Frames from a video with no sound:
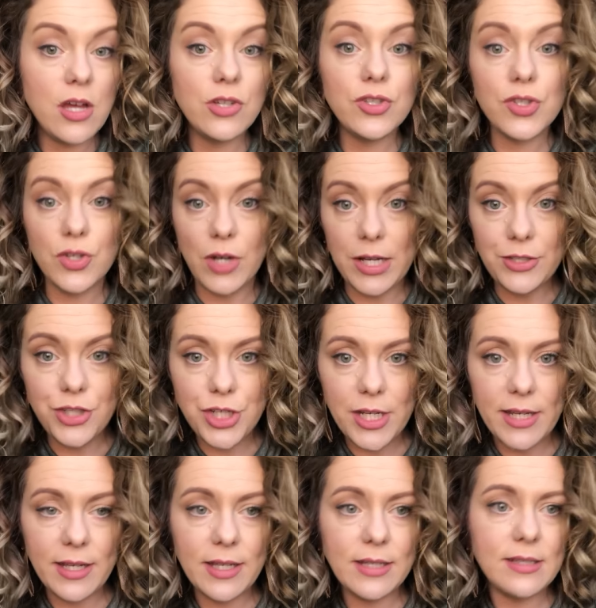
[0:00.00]
scrunch
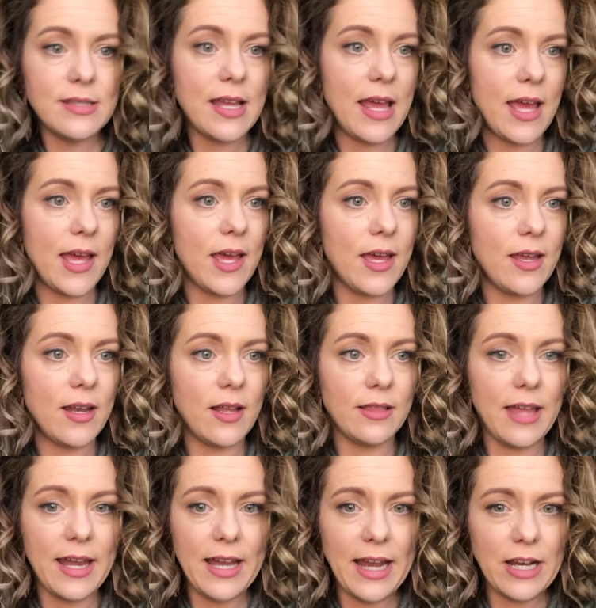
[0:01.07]
it and
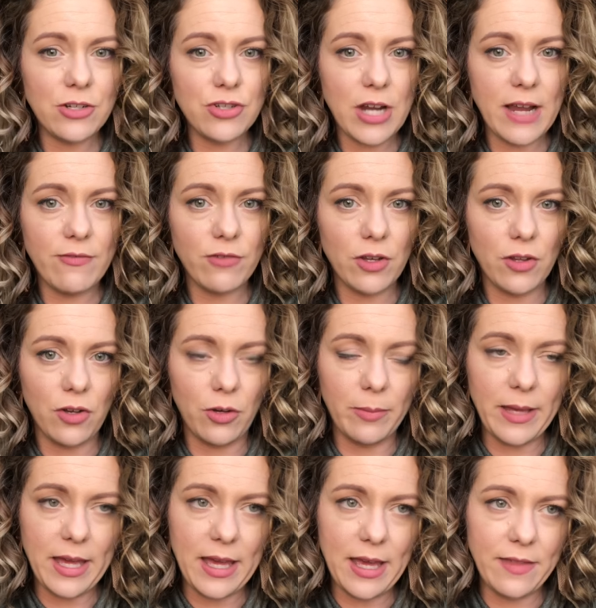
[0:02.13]
let it air dry for a little
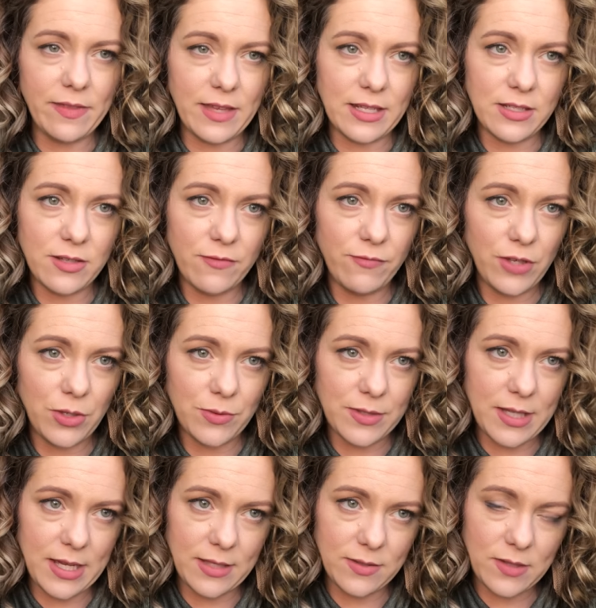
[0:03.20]
bit and then diffuse
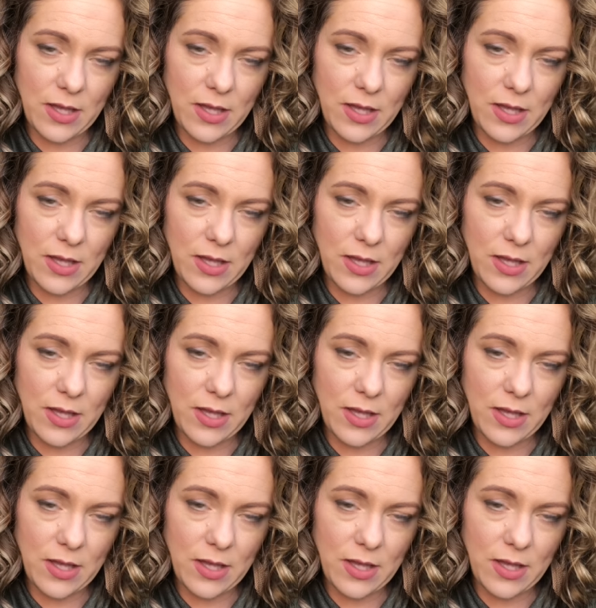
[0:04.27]
it.